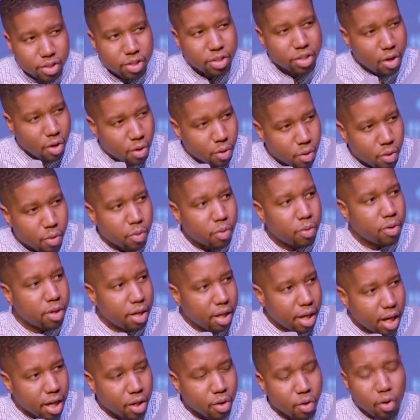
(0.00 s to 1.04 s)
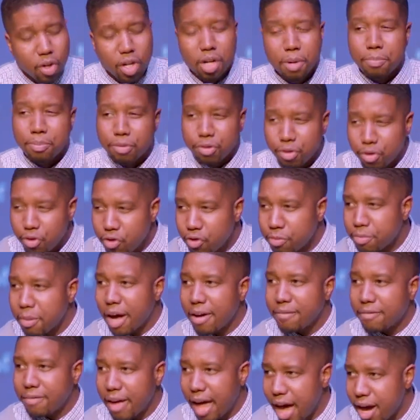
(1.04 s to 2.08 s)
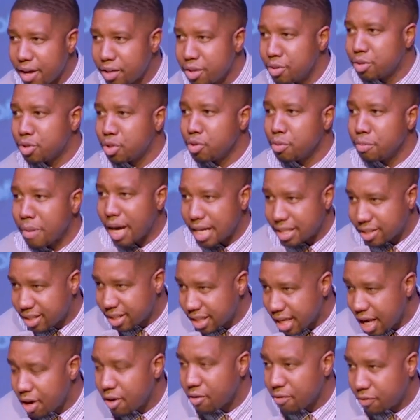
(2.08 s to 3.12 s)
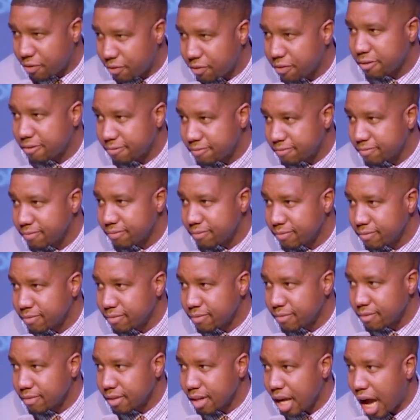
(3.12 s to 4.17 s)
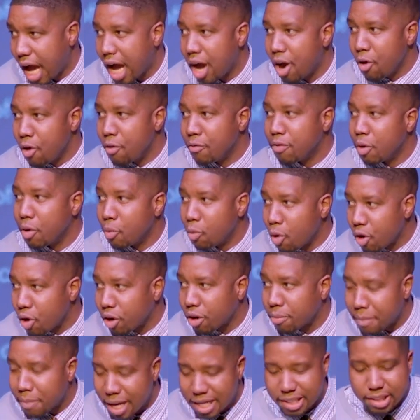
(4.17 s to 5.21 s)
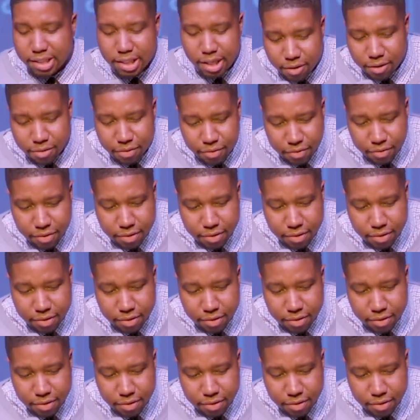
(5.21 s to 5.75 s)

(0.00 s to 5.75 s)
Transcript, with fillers: So, in order to prove my value to myself, I overwork myself.